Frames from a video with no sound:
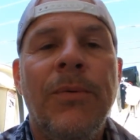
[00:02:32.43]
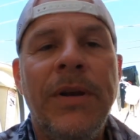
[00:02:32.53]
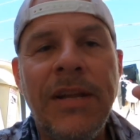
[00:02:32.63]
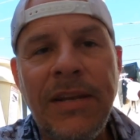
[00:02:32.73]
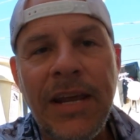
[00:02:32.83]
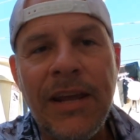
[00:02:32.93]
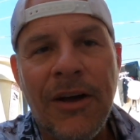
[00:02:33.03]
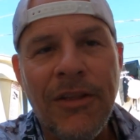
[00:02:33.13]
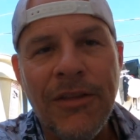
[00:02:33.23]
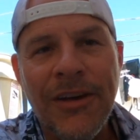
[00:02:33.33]
we did take
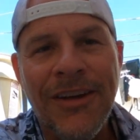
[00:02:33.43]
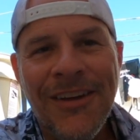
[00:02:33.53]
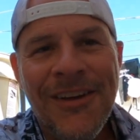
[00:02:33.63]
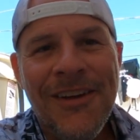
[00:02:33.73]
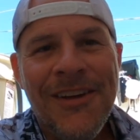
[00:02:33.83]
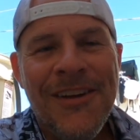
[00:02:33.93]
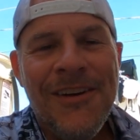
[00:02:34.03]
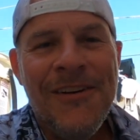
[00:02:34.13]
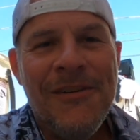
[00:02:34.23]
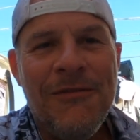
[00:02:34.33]
all the
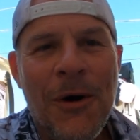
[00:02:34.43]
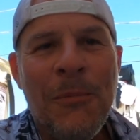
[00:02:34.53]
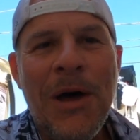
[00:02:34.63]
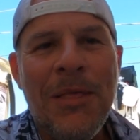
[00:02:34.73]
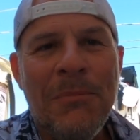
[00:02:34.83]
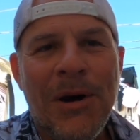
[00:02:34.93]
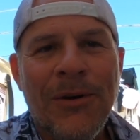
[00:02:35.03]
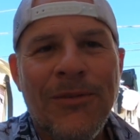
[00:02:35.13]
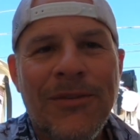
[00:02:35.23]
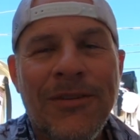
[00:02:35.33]
foam out of the
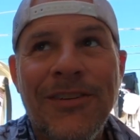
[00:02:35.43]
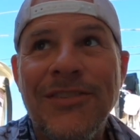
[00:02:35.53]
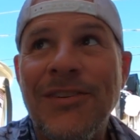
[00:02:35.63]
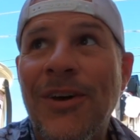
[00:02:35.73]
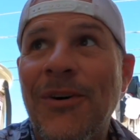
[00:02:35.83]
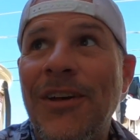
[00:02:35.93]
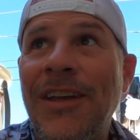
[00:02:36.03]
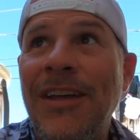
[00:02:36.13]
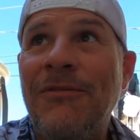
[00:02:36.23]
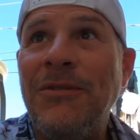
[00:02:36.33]
boat. So
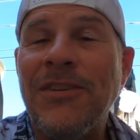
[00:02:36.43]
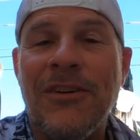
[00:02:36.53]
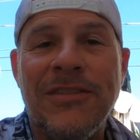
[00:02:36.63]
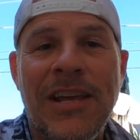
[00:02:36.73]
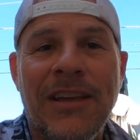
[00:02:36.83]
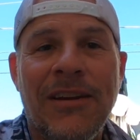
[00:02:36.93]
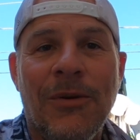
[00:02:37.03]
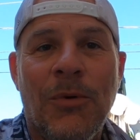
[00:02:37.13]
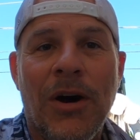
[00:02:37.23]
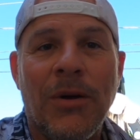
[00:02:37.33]
if we start taking it
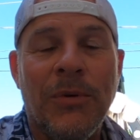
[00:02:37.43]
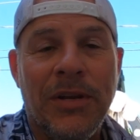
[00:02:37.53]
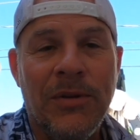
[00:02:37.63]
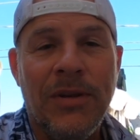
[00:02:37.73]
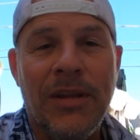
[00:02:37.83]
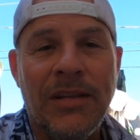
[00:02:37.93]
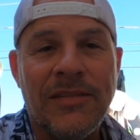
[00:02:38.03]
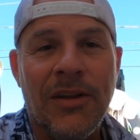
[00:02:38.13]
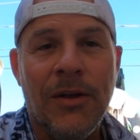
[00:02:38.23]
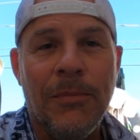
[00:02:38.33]
on water, we did
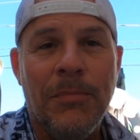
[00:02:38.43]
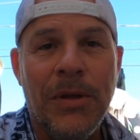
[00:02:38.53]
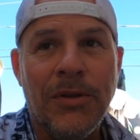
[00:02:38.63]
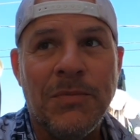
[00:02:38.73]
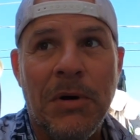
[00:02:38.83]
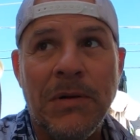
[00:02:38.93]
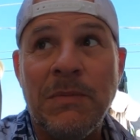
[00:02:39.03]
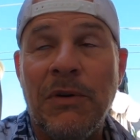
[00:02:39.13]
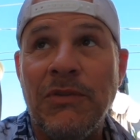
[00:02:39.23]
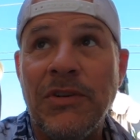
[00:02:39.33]
install bilge pumps,
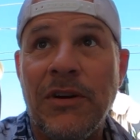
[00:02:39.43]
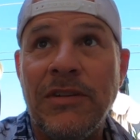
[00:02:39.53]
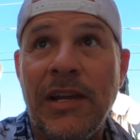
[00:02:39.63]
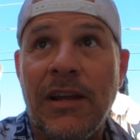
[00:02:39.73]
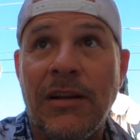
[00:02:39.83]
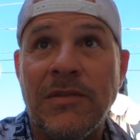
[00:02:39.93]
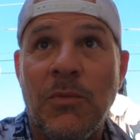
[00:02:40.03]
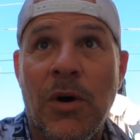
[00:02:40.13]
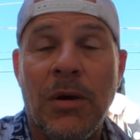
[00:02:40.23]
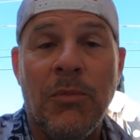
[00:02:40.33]
but if we start taking on some
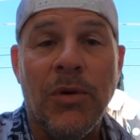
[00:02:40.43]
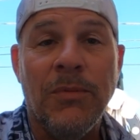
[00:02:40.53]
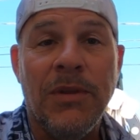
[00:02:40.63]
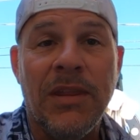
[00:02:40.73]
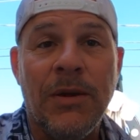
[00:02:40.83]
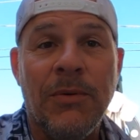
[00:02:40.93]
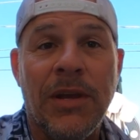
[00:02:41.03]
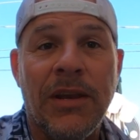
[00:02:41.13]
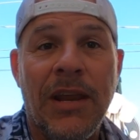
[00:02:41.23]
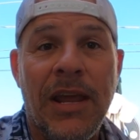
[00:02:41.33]
water more than we think we
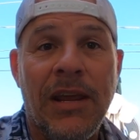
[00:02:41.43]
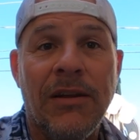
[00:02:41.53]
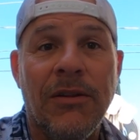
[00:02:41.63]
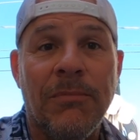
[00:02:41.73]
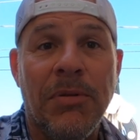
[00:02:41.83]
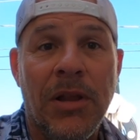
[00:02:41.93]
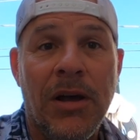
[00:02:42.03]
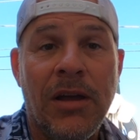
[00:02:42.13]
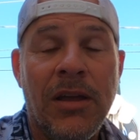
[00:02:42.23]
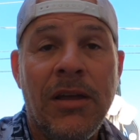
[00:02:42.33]
can handle or
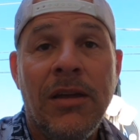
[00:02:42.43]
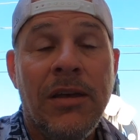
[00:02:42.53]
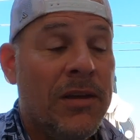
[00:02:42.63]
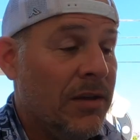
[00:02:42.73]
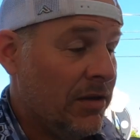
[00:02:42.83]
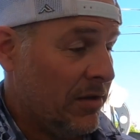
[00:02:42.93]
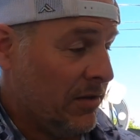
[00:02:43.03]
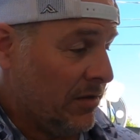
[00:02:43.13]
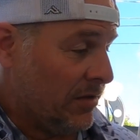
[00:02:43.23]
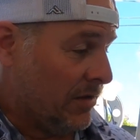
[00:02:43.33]
plug,
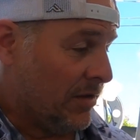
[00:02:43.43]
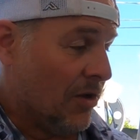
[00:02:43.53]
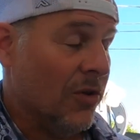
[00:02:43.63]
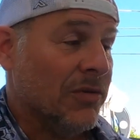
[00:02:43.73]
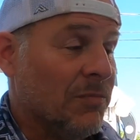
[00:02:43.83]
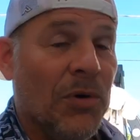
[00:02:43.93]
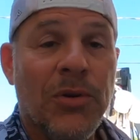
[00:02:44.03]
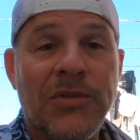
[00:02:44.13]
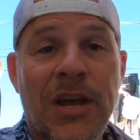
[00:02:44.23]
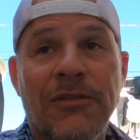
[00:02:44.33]
the goal is to pull
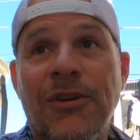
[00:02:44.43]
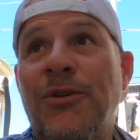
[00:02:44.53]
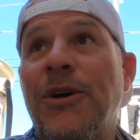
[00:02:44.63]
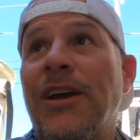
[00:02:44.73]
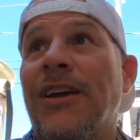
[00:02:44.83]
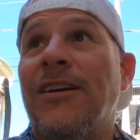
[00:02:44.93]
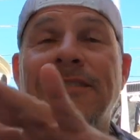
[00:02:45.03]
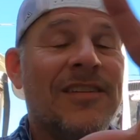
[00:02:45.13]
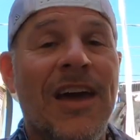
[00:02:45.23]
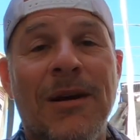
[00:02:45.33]
those out real quick,
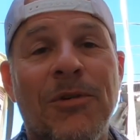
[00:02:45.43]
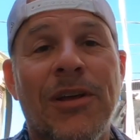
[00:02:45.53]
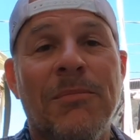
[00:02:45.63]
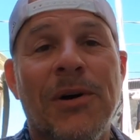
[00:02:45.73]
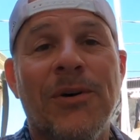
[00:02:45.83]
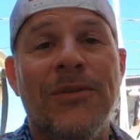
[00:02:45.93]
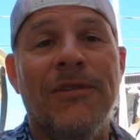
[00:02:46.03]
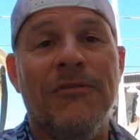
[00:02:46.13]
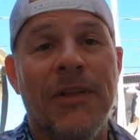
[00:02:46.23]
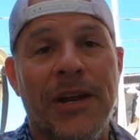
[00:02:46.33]
scatter them around the boat, and
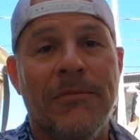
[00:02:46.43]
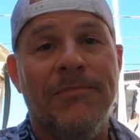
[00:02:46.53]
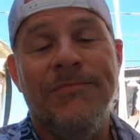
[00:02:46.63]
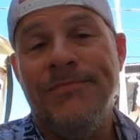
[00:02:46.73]
inflate them.